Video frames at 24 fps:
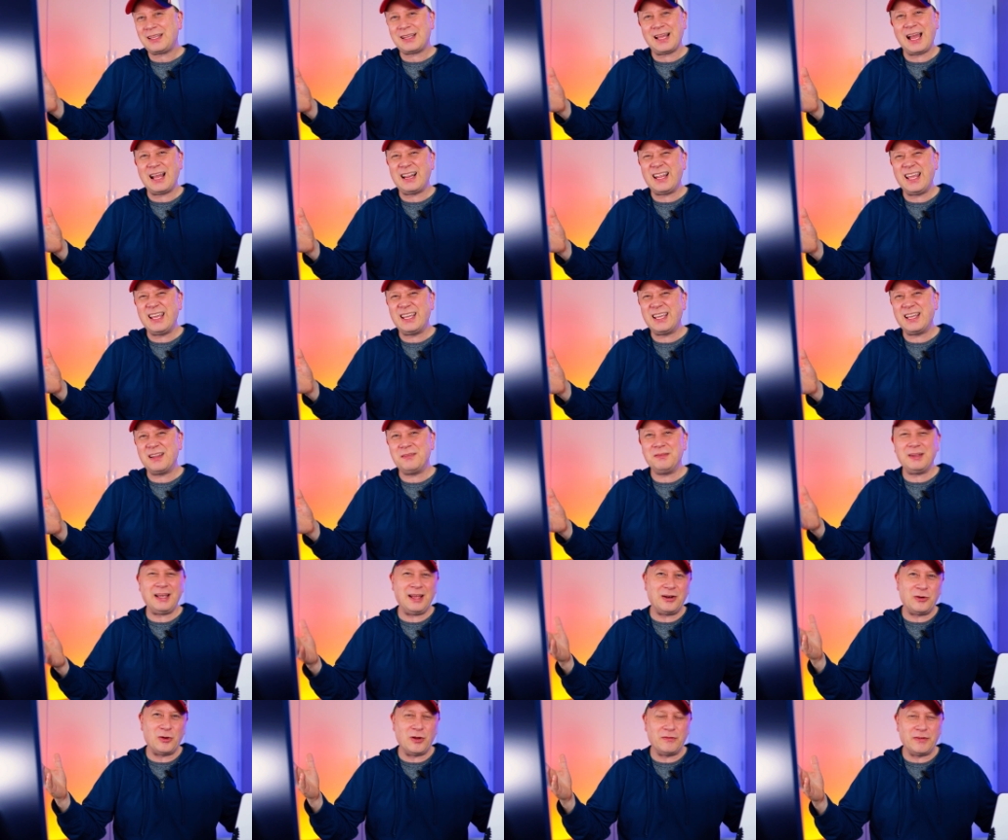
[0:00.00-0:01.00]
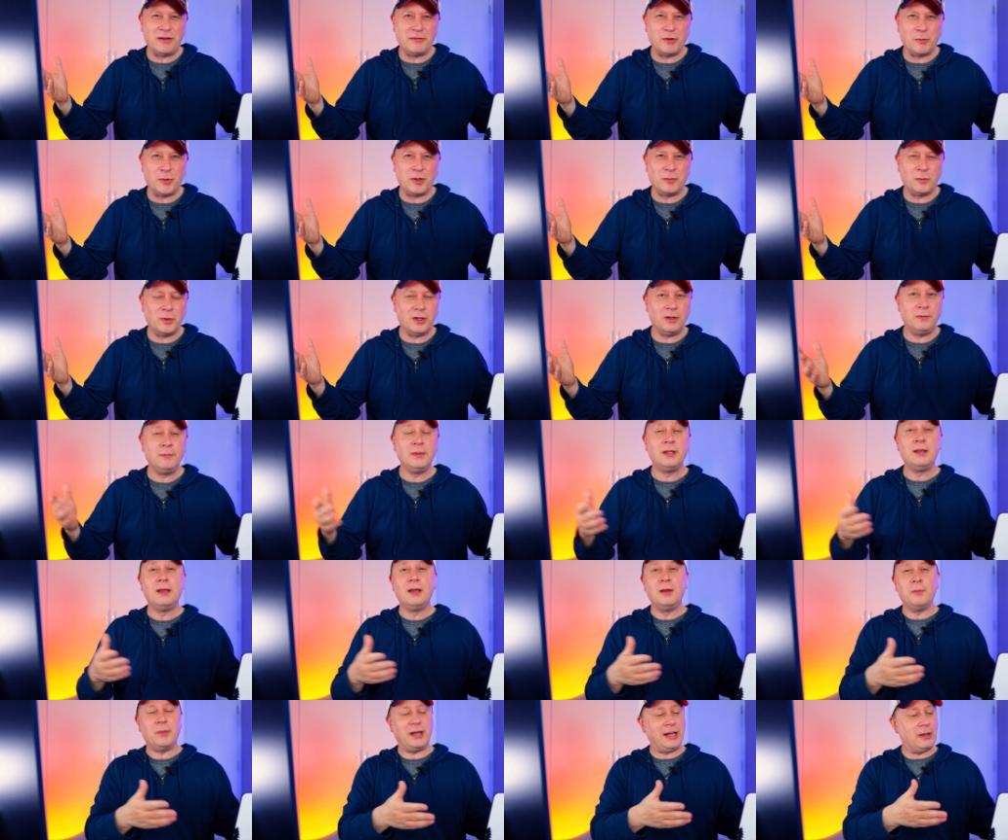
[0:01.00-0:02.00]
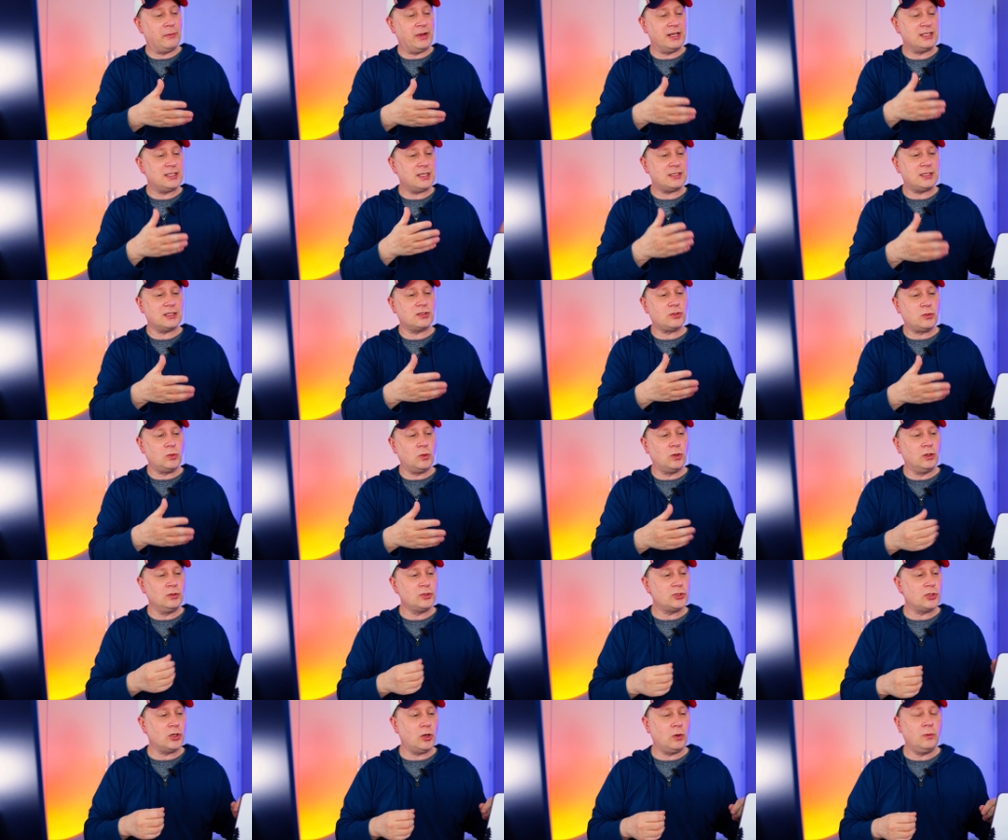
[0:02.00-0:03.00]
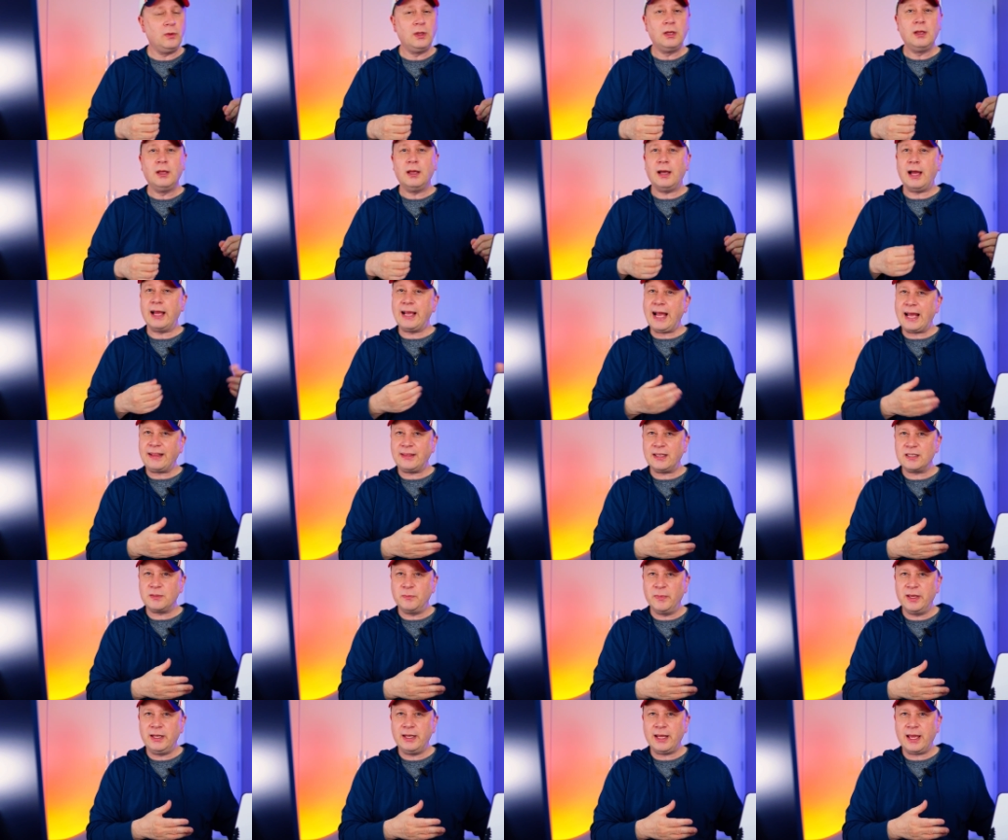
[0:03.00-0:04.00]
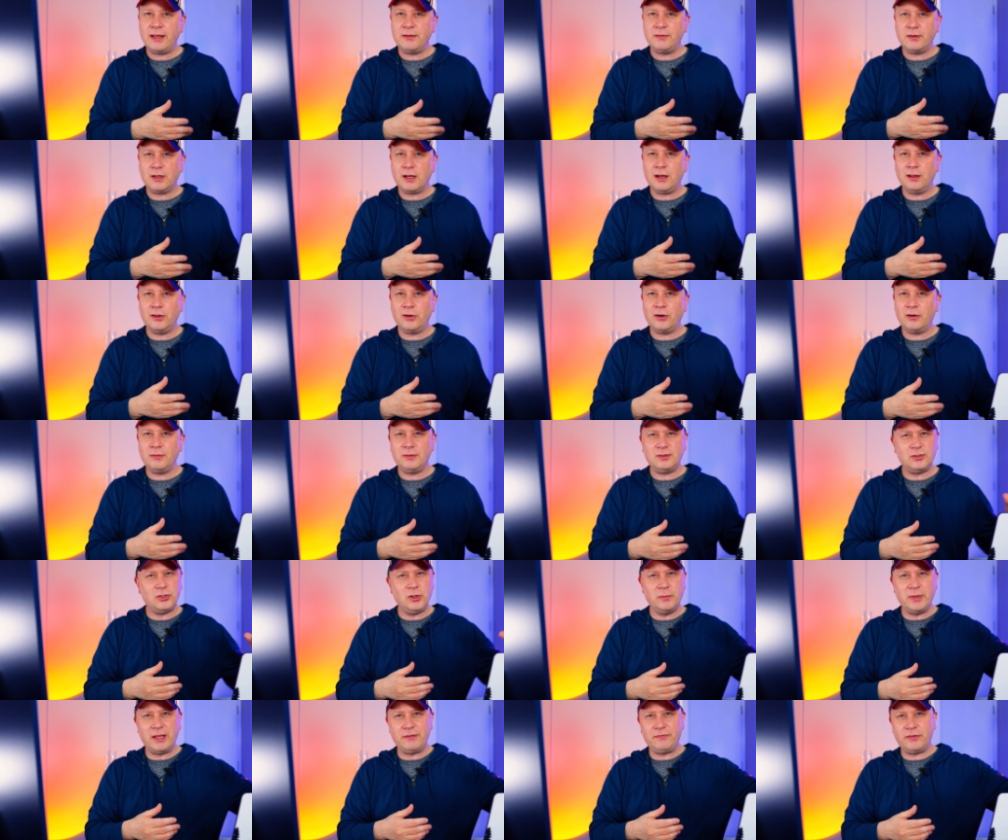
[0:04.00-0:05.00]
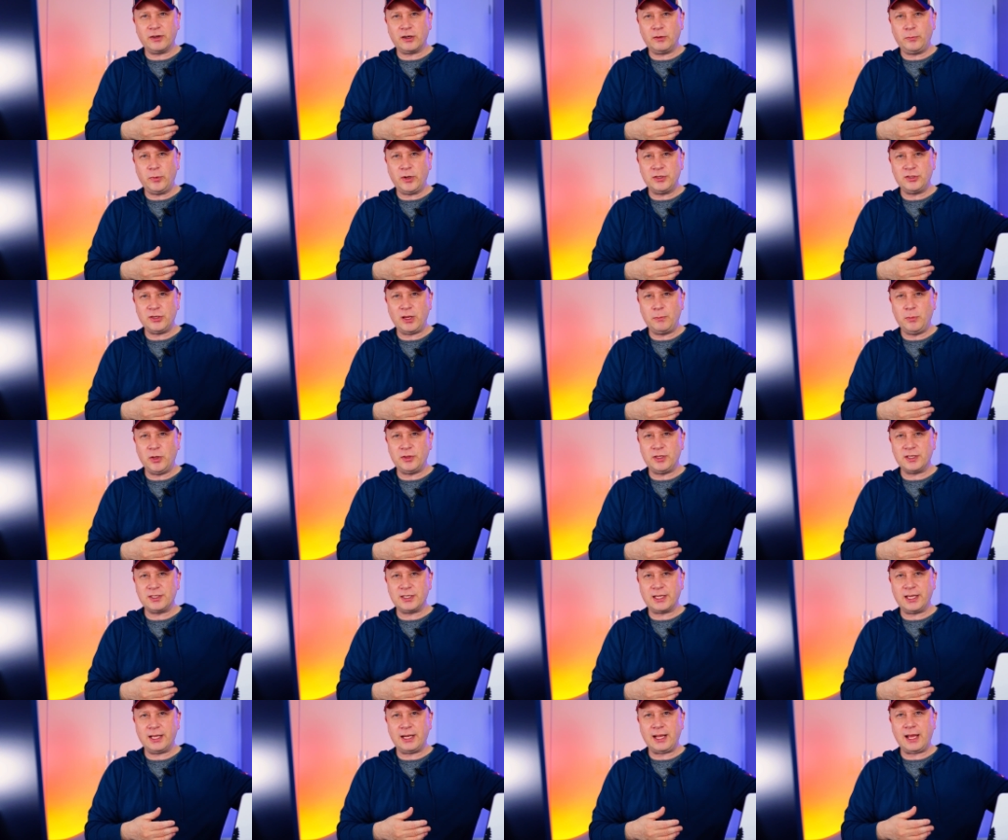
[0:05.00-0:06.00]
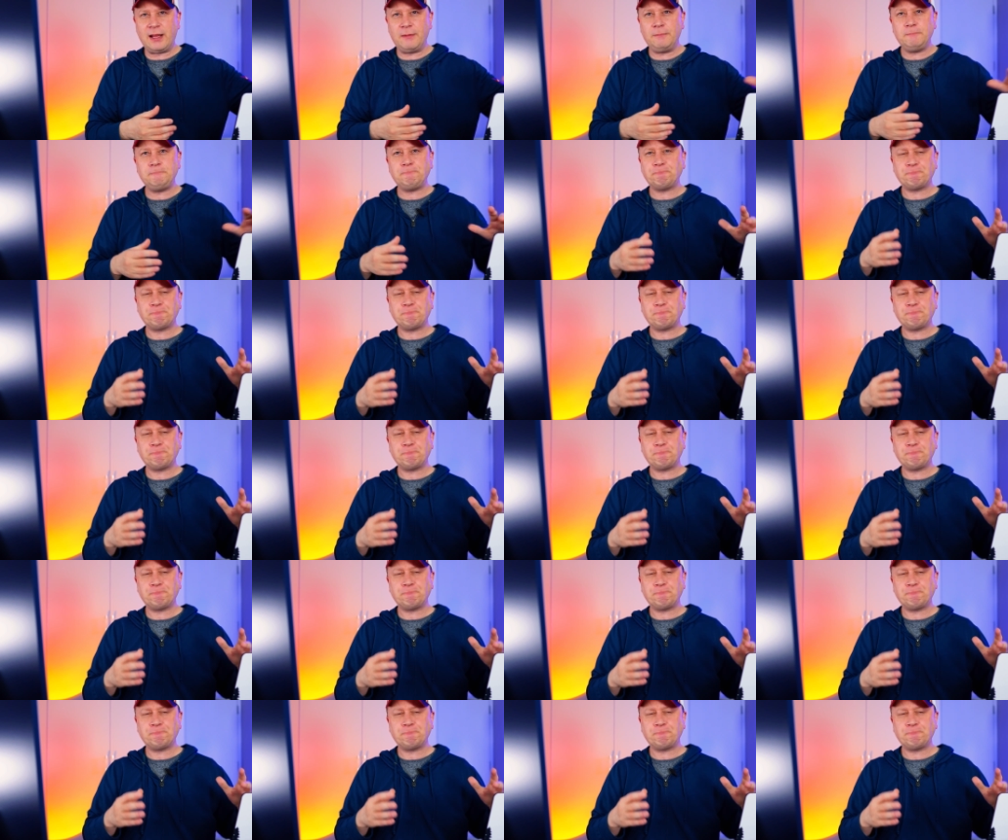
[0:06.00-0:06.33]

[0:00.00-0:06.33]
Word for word: I like it. I don't know if everyone will. But anyways, this is cool. So I got this midnight color, too many fingerprints, so I put the skin on.